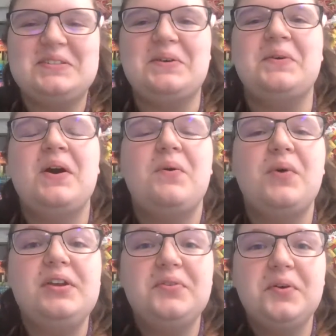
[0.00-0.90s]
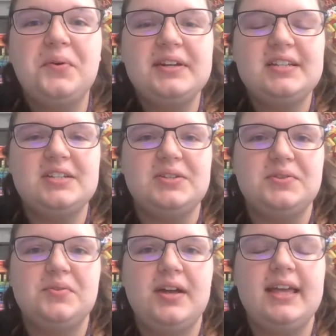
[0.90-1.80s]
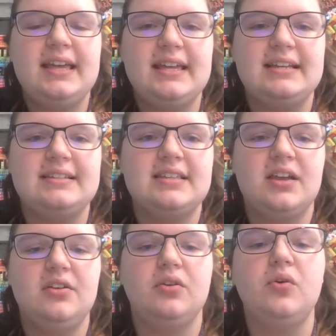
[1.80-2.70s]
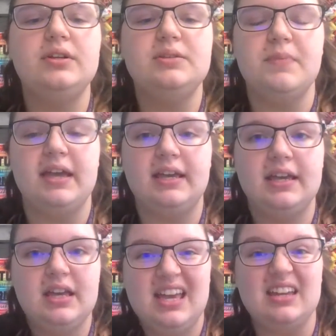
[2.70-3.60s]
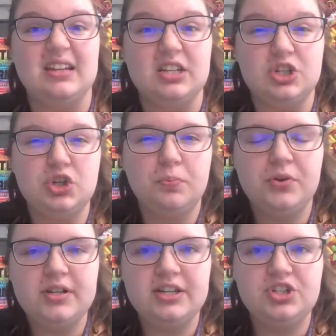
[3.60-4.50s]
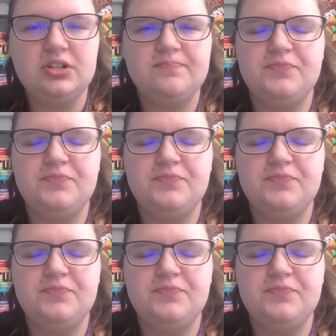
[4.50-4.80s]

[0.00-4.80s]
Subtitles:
So what you're going to do is you're going to make an initial prediction.